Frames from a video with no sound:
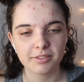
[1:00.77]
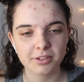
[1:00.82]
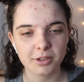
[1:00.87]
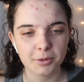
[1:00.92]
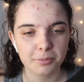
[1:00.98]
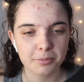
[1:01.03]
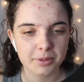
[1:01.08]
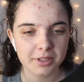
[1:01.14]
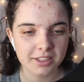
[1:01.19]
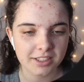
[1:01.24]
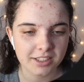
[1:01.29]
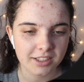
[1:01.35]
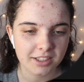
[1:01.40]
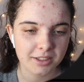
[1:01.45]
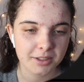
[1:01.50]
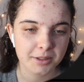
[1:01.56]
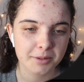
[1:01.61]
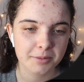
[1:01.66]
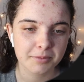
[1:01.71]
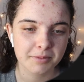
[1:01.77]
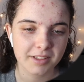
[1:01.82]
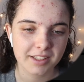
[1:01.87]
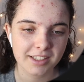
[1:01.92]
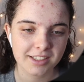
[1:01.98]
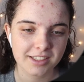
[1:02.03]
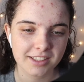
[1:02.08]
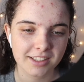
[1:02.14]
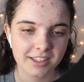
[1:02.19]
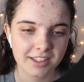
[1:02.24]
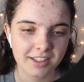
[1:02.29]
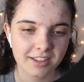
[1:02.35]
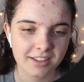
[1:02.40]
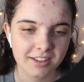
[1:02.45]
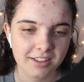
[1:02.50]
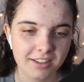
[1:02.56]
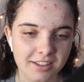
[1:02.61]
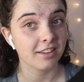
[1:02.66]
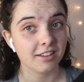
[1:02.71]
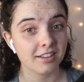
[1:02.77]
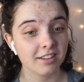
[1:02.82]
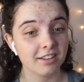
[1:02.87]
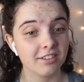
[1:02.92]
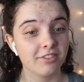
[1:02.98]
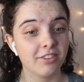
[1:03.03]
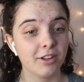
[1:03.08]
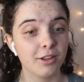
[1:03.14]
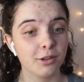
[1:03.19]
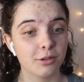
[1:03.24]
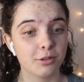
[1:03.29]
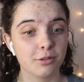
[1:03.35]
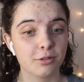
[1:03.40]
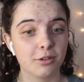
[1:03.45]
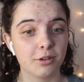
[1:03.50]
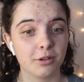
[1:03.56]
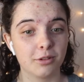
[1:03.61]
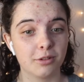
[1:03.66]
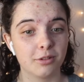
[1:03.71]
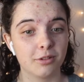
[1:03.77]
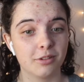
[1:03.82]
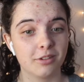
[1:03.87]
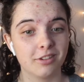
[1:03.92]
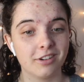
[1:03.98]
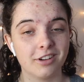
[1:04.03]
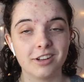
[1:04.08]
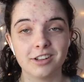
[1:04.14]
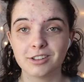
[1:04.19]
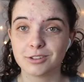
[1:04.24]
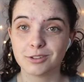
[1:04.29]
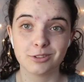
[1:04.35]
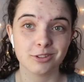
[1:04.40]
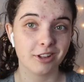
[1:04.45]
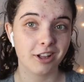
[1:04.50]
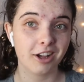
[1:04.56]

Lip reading: have to go B tier because like he did follow through on his own